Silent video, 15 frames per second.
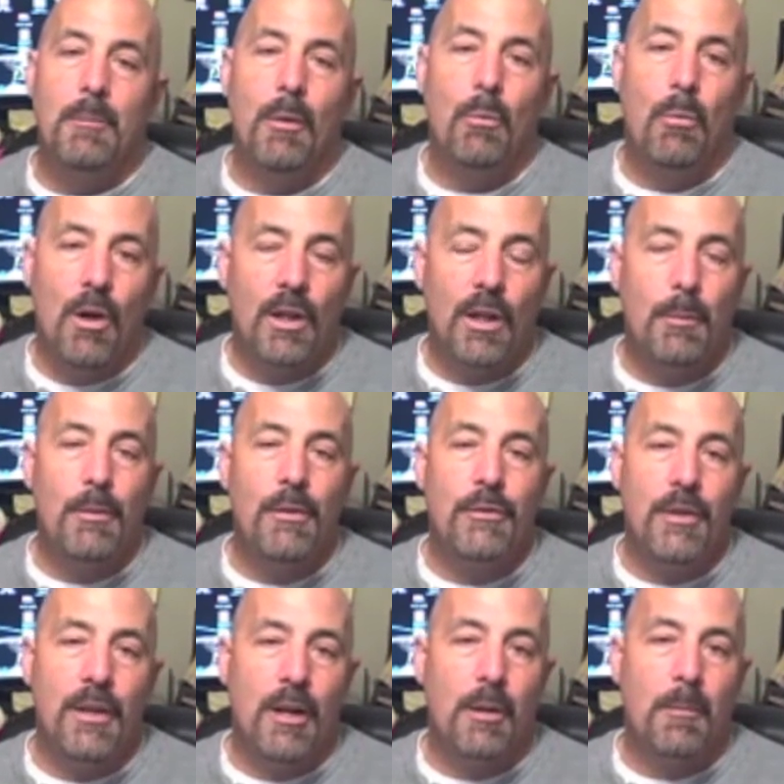But while I was
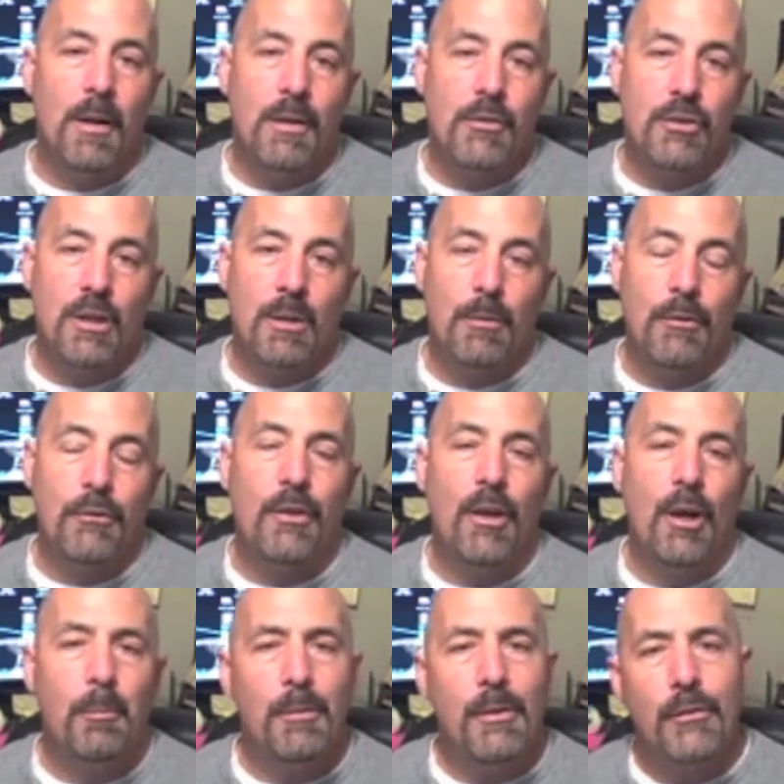there, my job was to
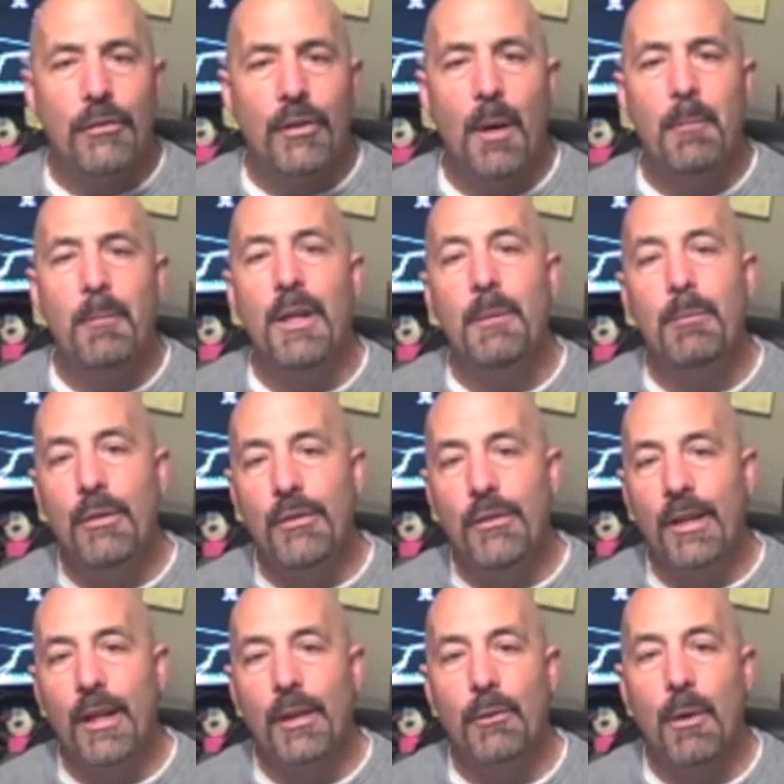help this company put
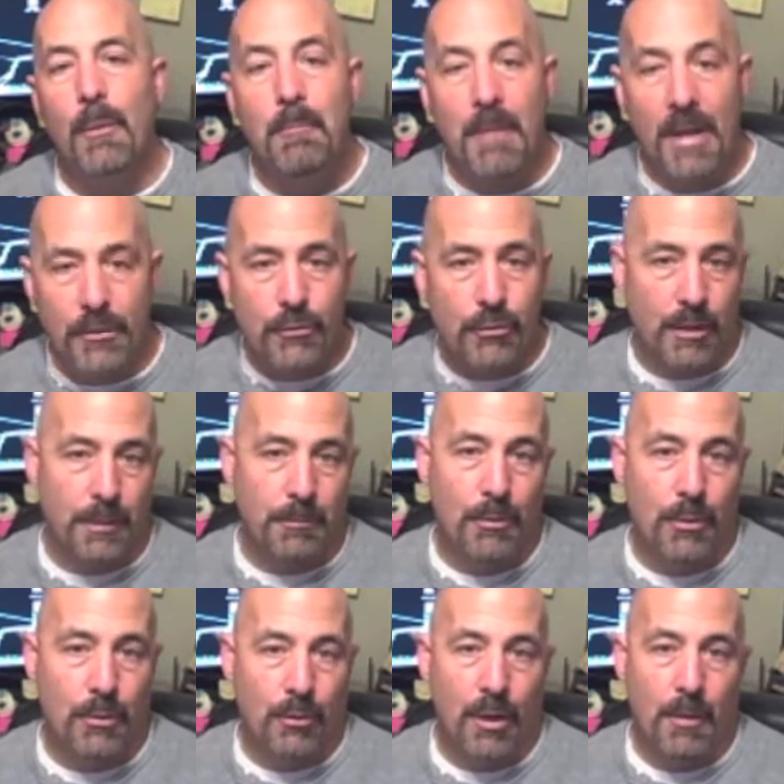together a mentoring
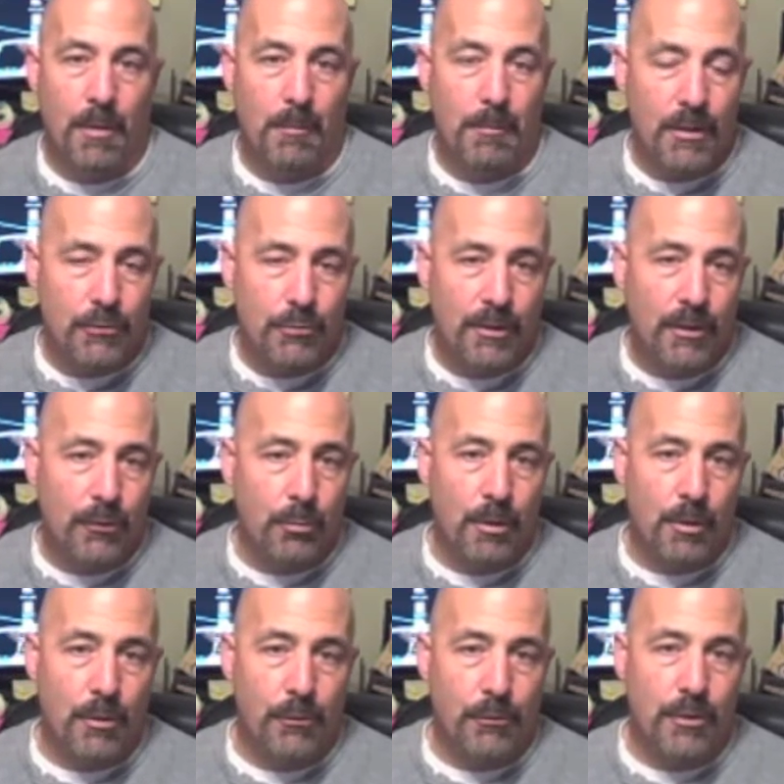program. Now, mentoring is
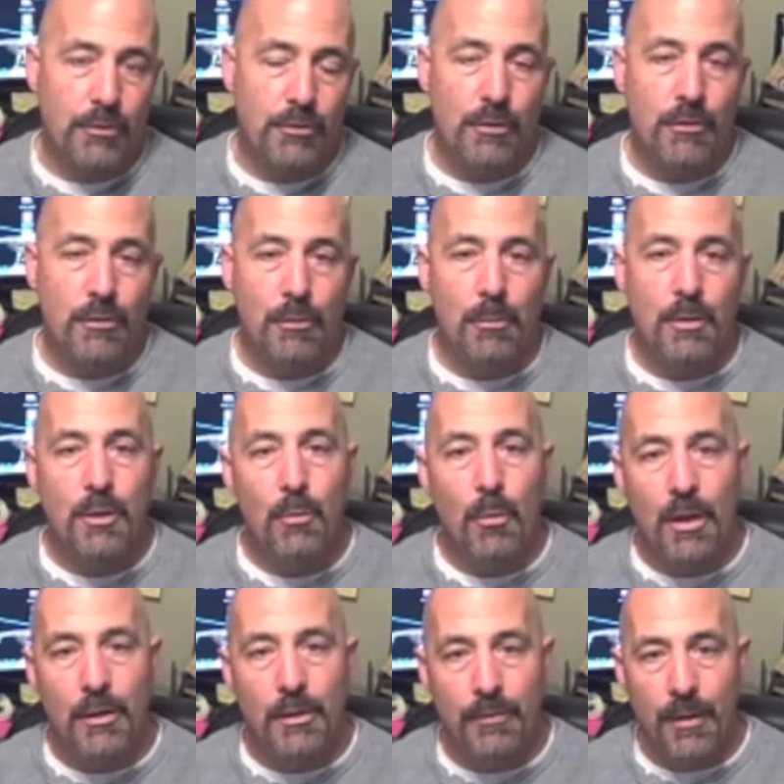one of those things you do when you
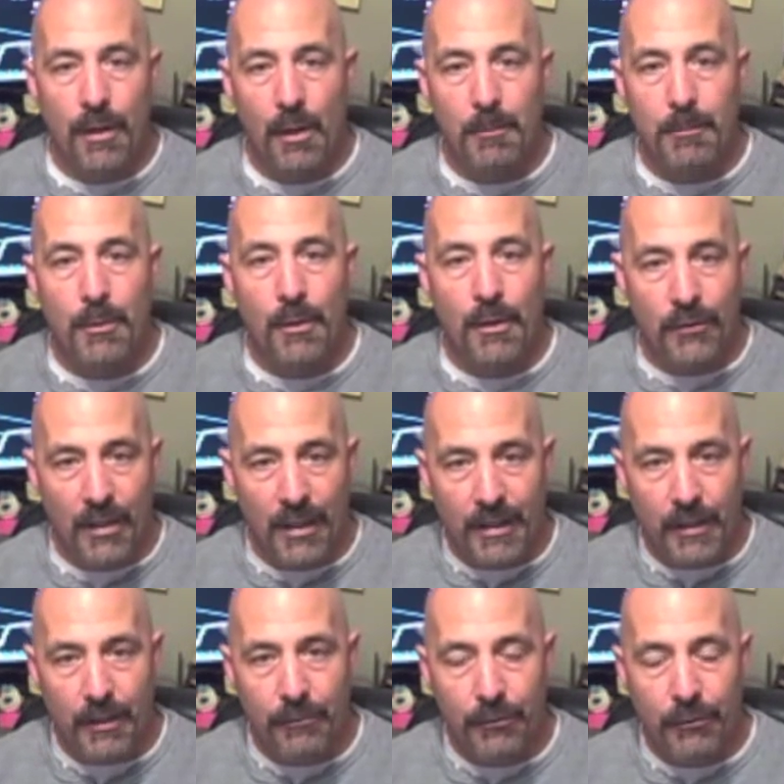want to develop your
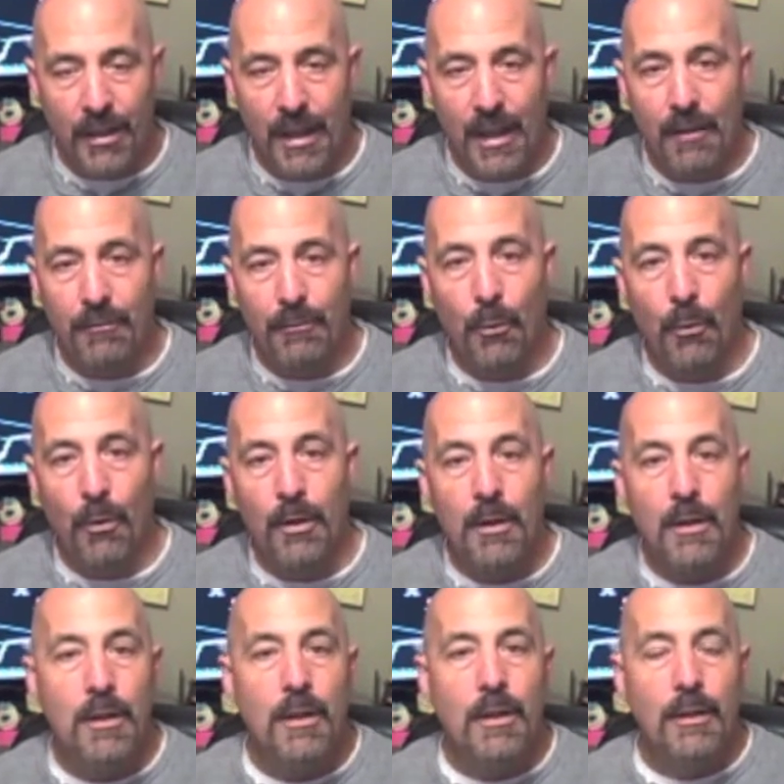executive staff or
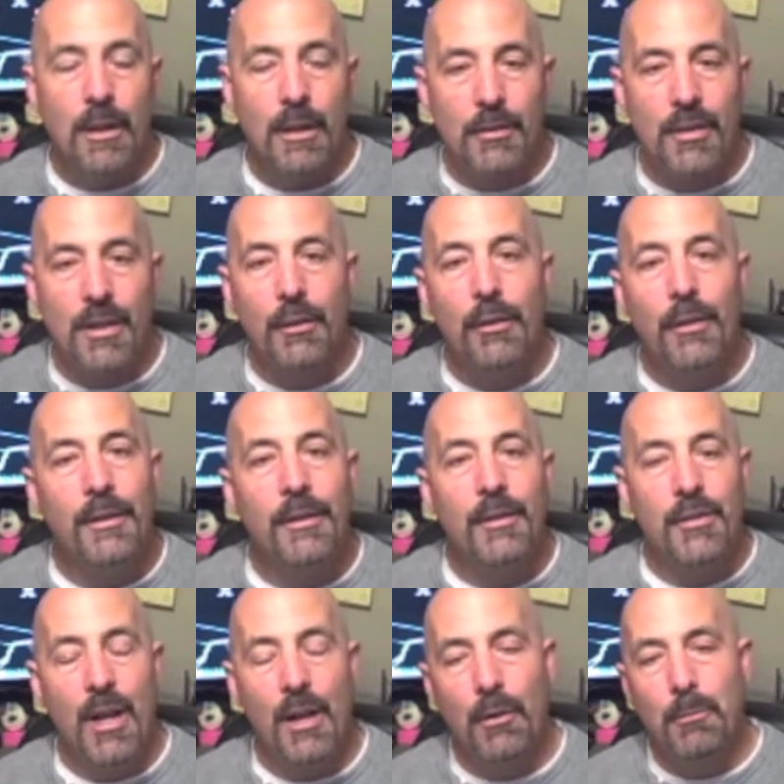kind of take a look at
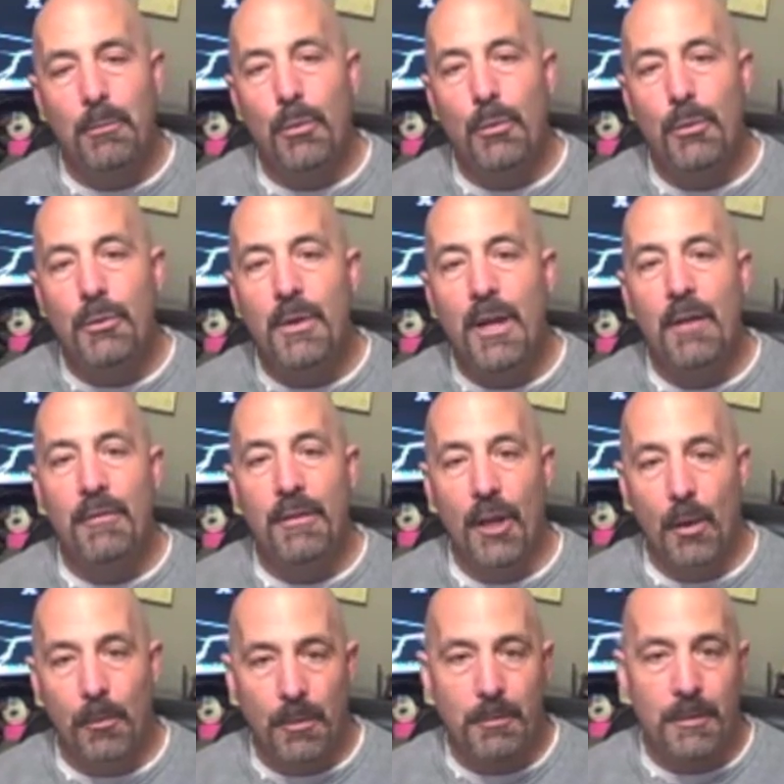the talent pool you have and
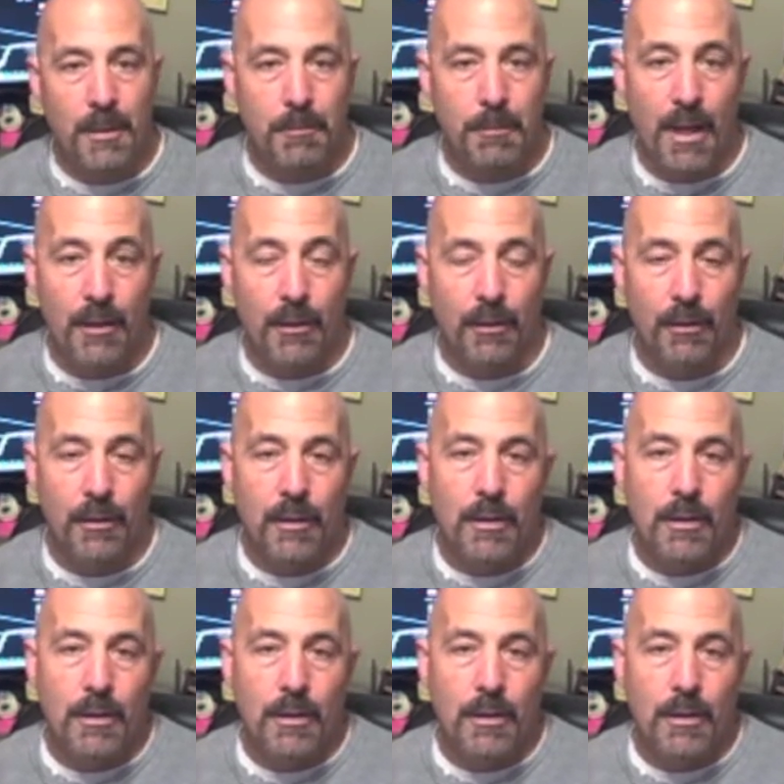help them get better.